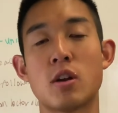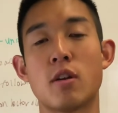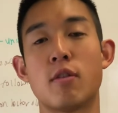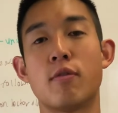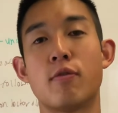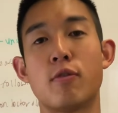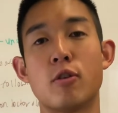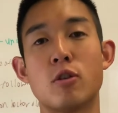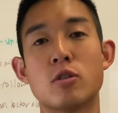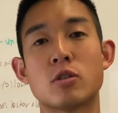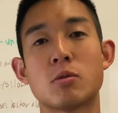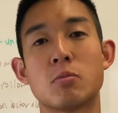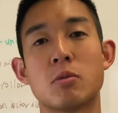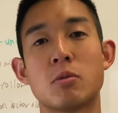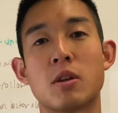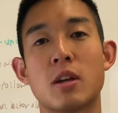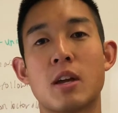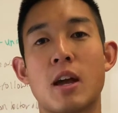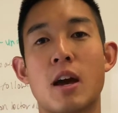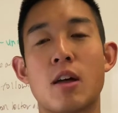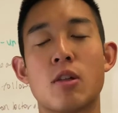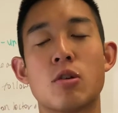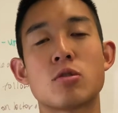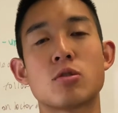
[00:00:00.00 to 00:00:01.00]
and fuse them
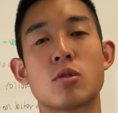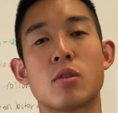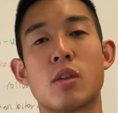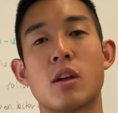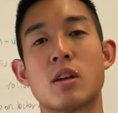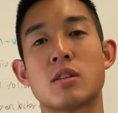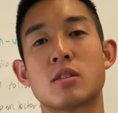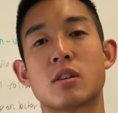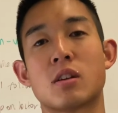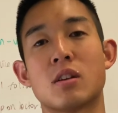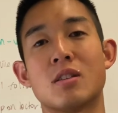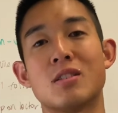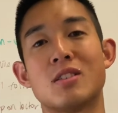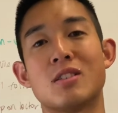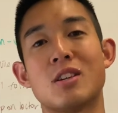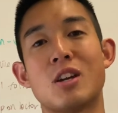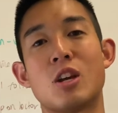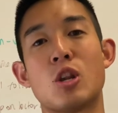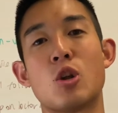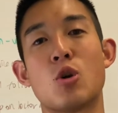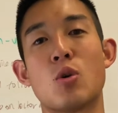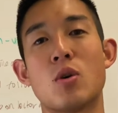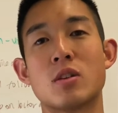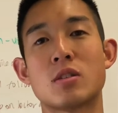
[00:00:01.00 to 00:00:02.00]
together so that's a
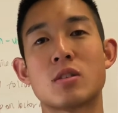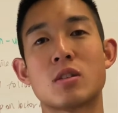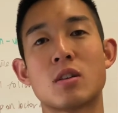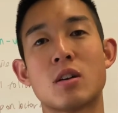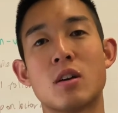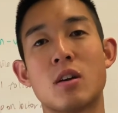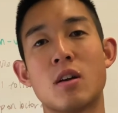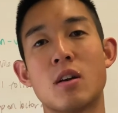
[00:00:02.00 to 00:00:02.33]
continuous